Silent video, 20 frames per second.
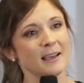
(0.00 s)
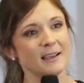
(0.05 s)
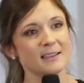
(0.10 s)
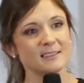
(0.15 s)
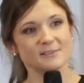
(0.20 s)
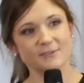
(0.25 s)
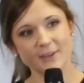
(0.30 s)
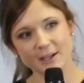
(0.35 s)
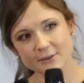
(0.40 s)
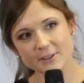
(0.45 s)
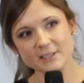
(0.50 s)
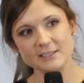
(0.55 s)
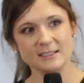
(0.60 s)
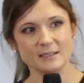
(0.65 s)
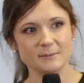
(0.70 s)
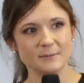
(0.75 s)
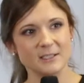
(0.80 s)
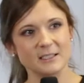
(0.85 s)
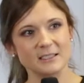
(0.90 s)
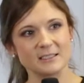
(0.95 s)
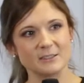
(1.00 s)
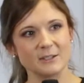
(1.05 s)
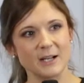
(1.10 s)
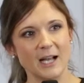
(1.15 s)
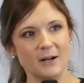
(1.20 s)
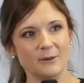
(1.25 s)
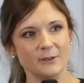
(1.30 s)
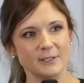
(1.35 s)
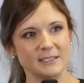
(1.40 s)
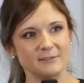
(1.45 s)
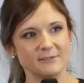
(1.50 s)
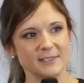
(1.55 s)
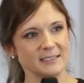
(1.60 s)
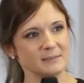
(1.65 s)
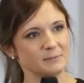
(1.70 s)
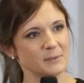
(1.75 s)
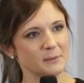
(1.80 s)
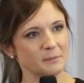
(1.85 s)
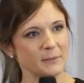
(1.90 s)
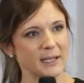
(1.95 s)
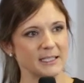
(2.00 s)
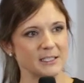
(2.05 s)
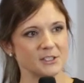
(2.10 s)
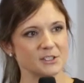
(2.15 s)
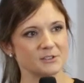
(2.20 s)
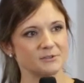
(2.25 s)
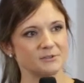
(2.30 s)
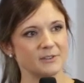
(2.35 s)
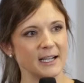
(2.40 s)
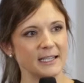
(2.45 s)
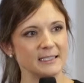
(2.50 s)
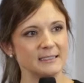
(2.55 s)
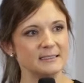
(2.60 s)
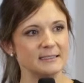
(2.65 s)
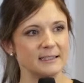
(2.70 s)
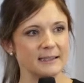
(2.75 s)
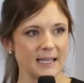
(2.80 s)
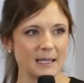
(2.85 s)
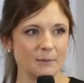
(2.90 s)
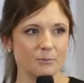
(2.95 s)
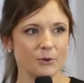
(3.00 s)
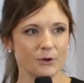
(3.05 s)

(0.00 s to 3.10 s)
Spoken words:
is very similar to how an investment manager finds the